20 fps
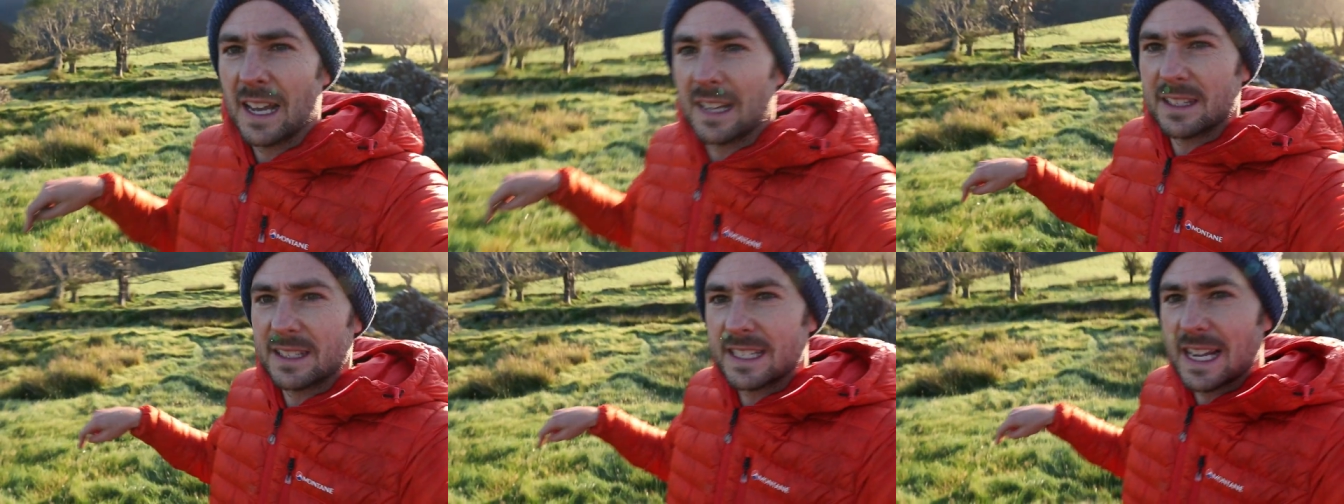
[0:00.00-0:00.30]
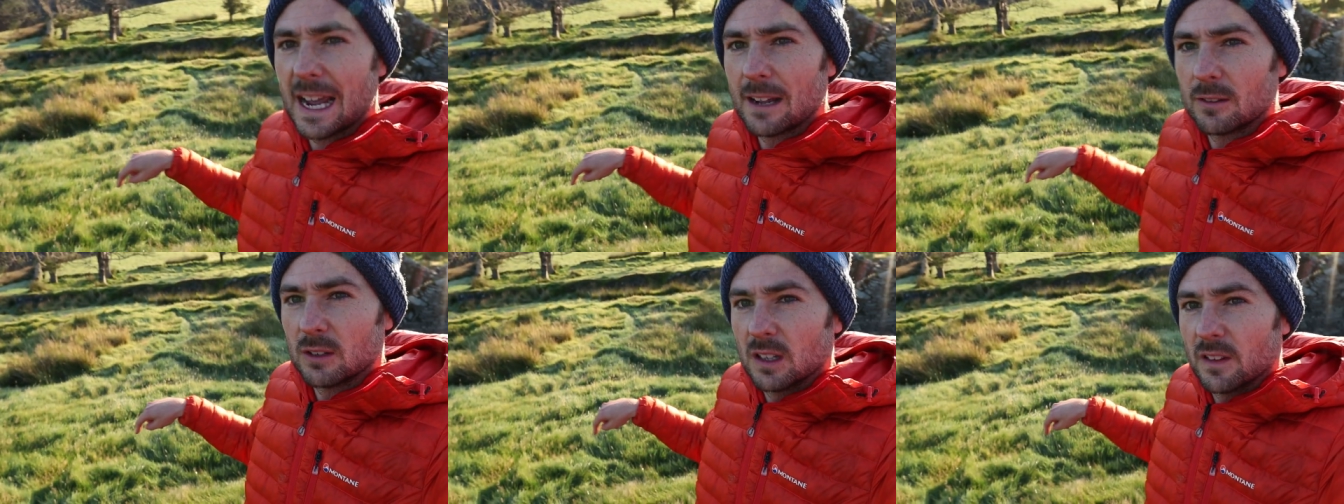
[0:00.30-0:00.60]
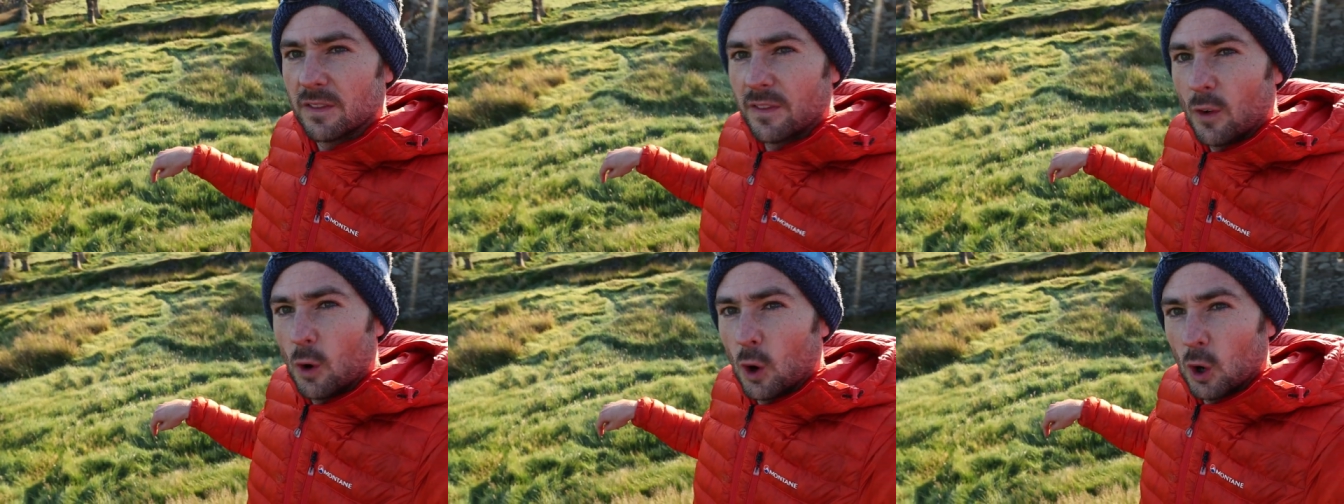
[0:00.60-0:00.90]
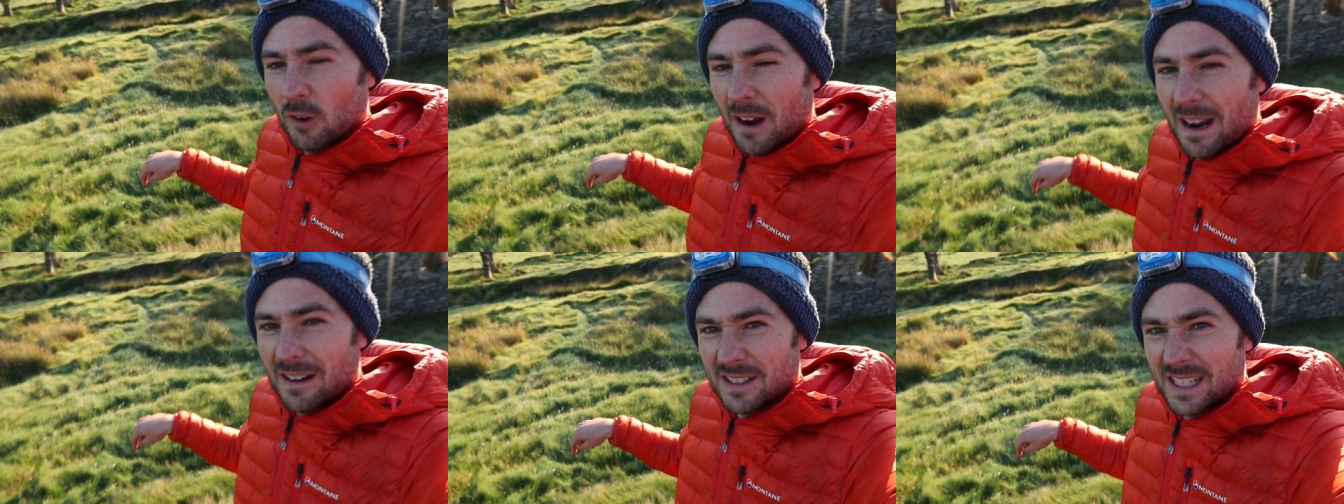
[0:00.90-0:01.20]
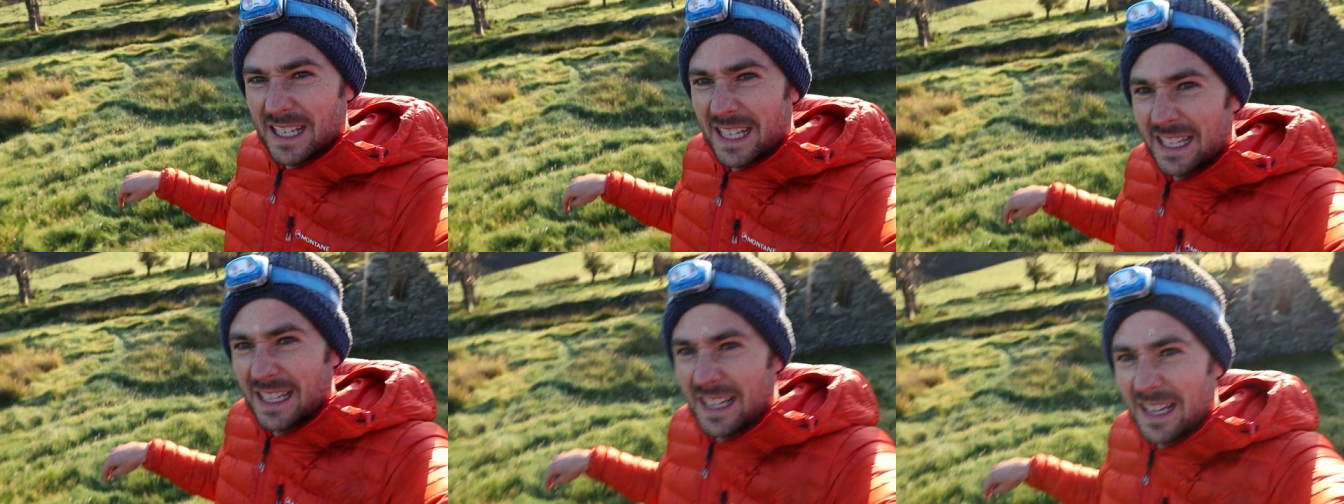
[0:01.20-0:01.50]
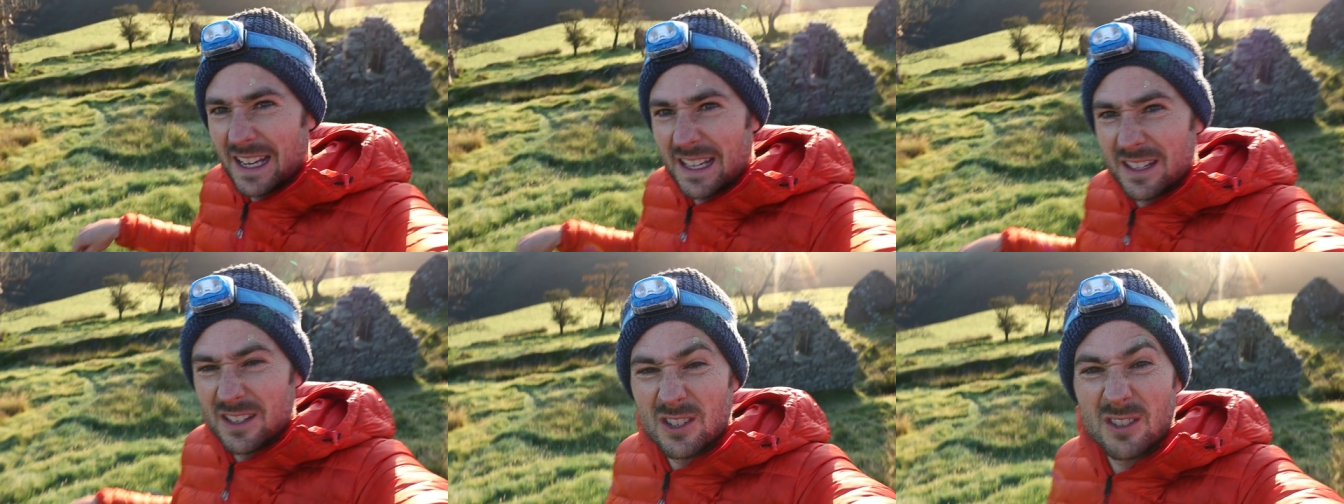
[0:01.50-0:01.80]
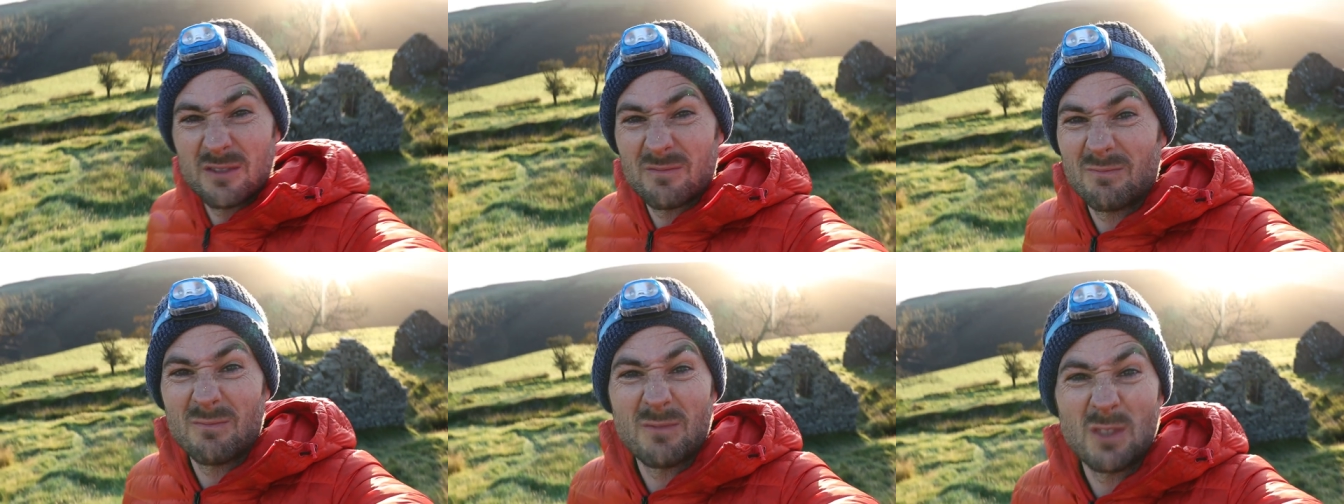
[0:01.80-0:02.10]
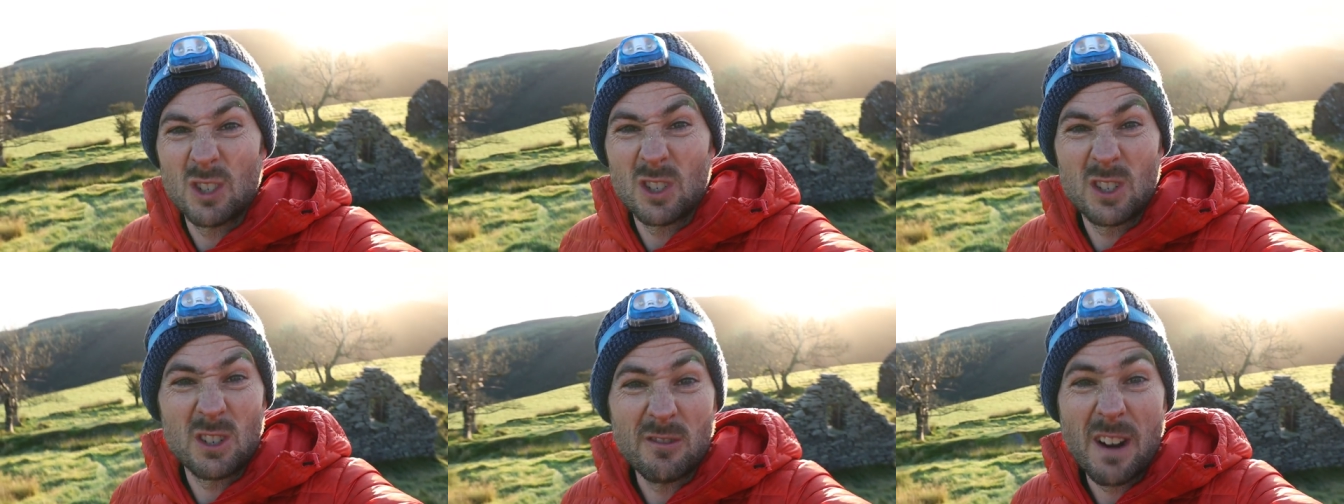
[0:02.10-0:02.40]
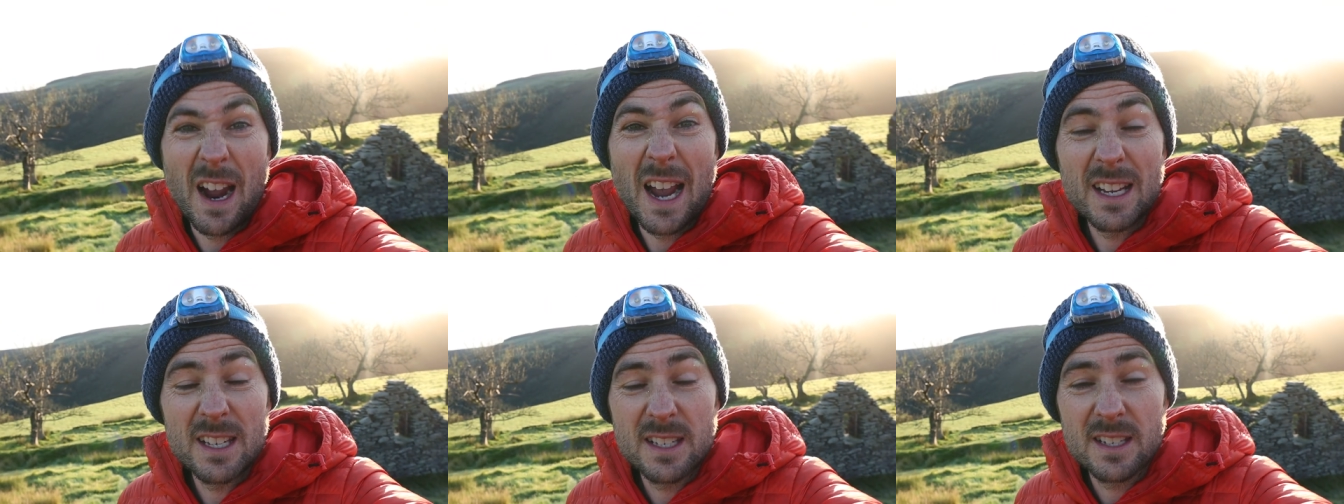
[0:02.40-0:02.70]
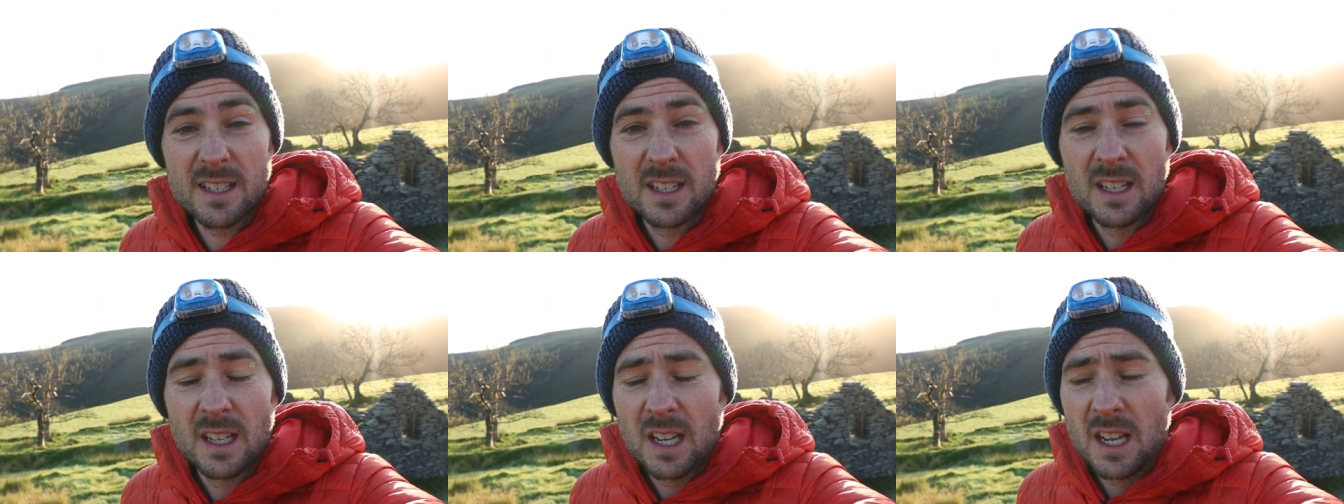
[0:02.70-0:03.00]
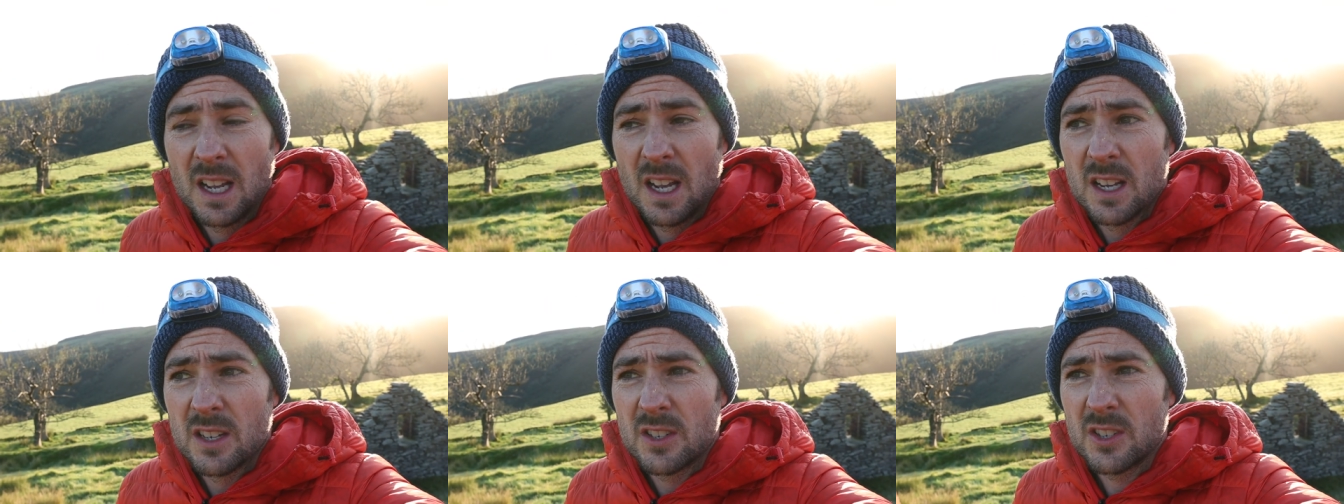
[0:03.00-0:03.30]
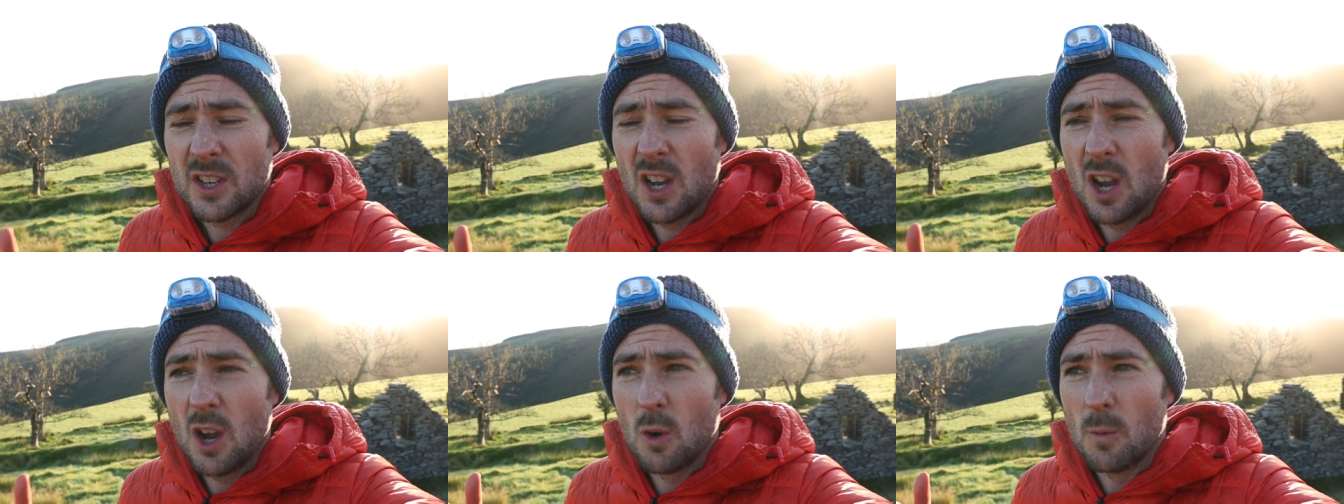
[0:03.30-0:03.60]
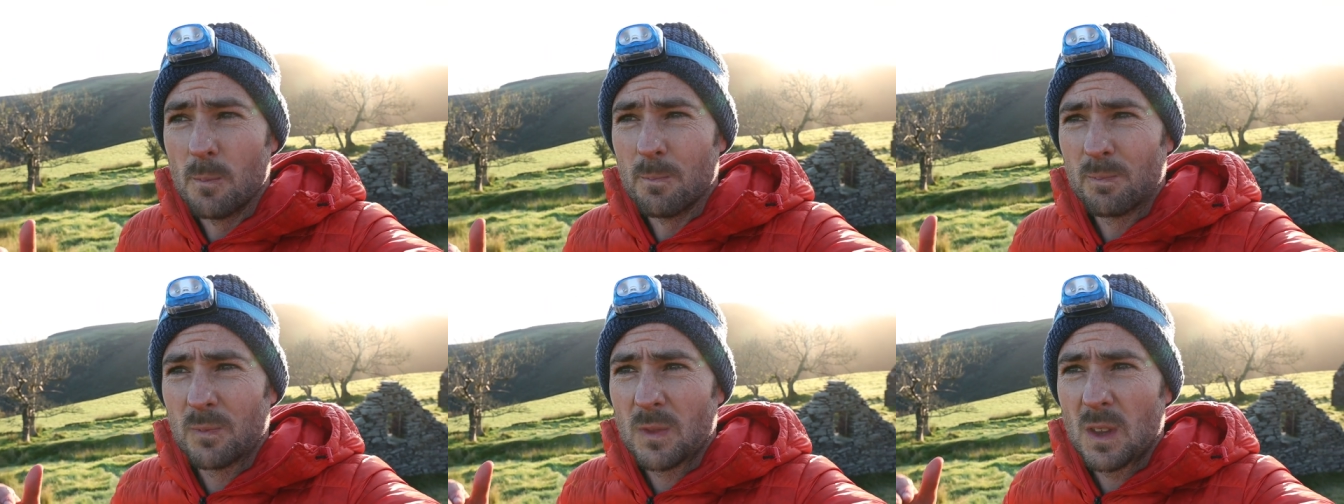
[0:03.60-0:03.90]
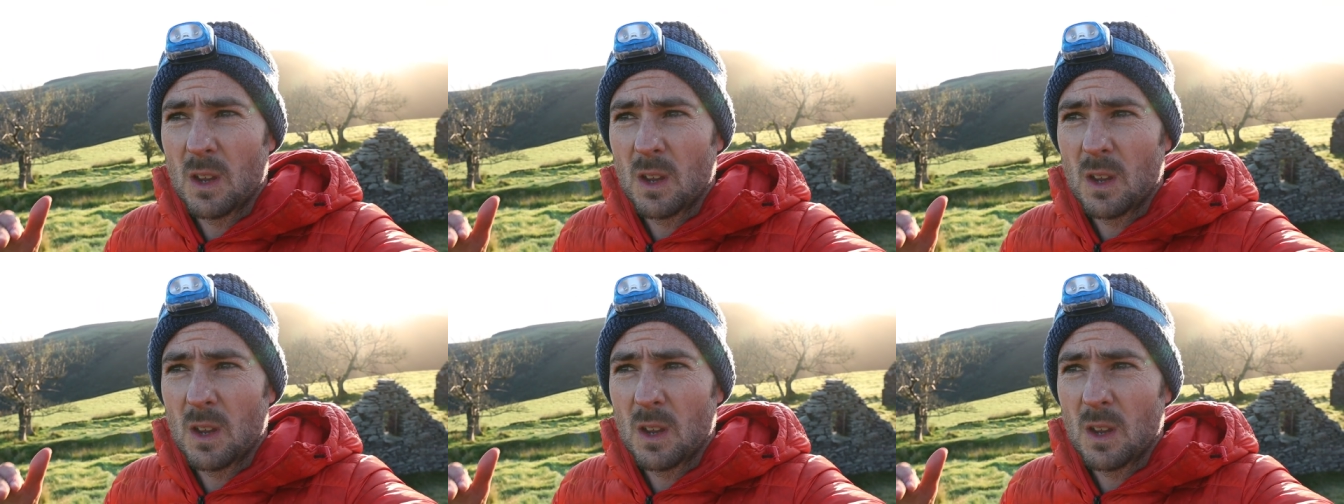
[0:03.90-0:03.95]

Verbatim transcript: and down in the foreground here it's just grass so